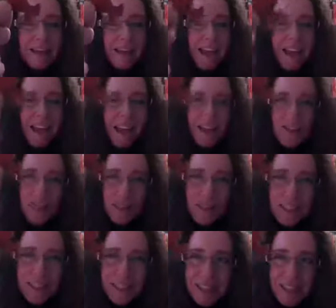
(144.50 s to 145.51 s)
If you can
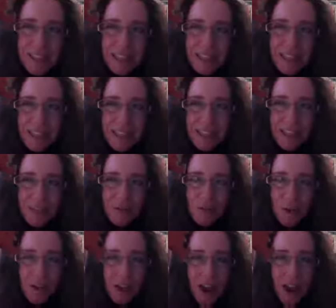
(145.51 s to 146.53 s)
see
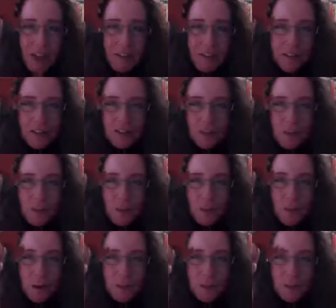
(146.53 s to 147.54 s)
what you have there, these two
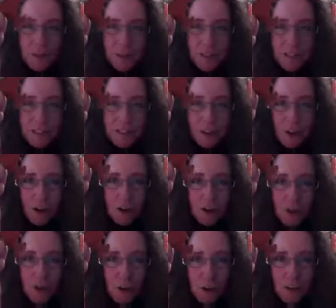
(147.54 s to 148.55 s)
puzzle pieces are
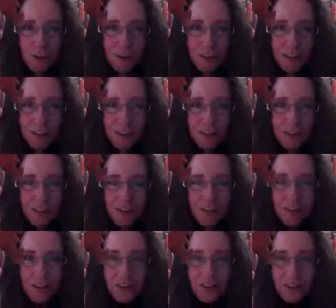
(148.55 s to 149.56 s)
fused together.
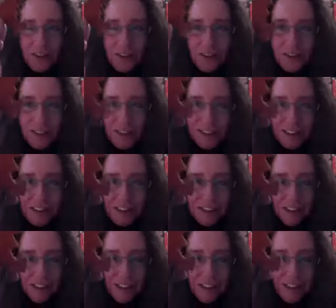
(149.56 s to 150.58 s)

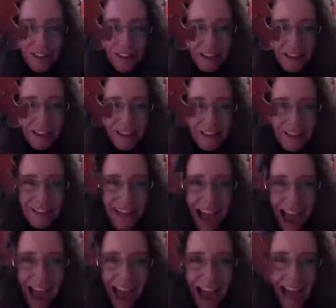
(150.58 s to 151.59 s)
The
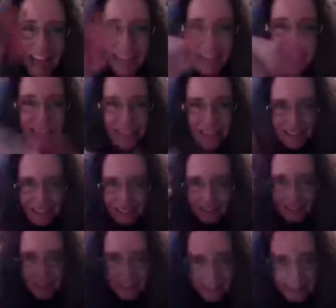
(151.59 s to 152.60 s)
die
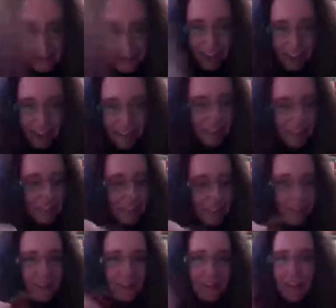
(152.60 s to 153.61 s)
that cut
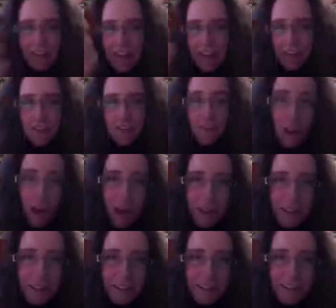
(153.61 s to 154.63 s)
these had a flaw in
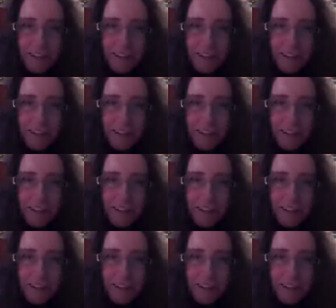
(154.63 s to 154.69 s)
it.